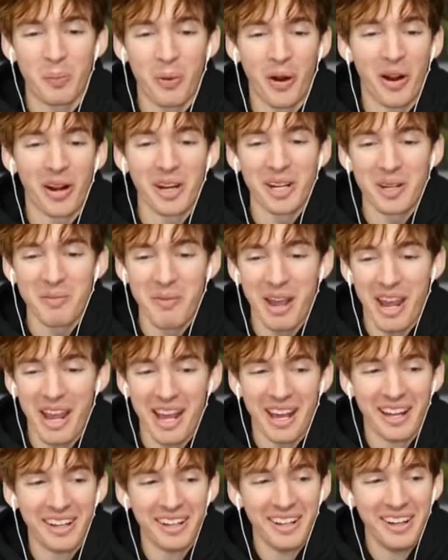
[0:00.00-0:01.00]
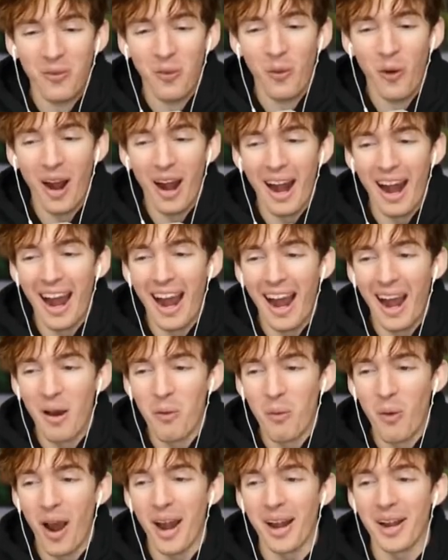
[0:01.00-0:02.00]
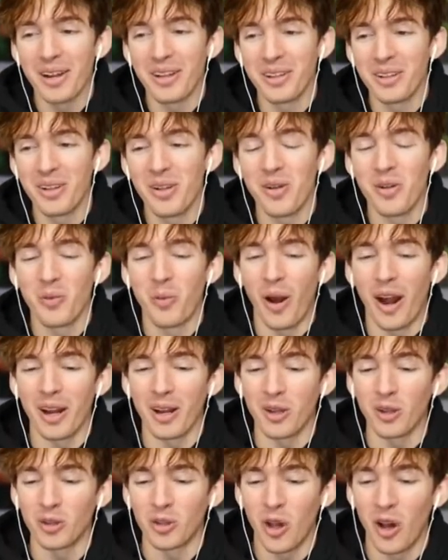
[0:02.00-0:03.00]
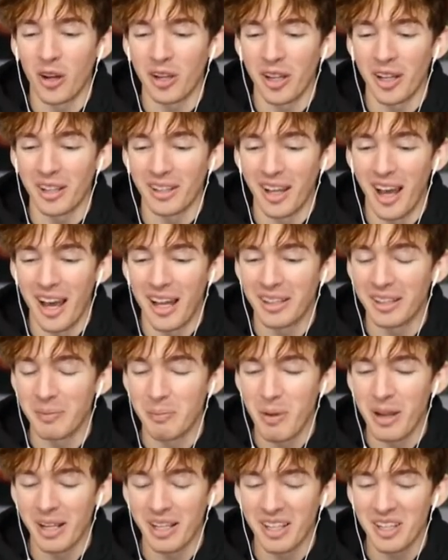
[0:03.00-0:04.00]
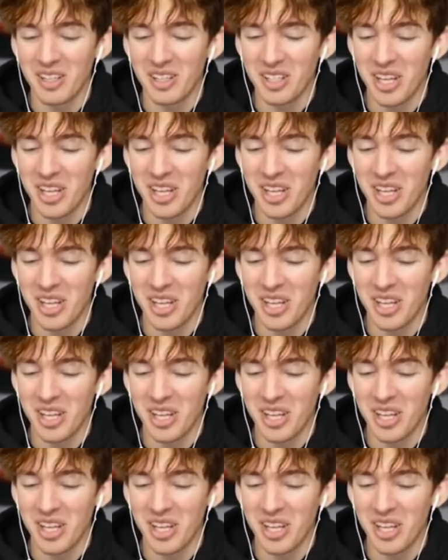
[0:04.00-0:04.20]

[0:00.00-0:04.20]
party, man. Why why are you why are you talking not making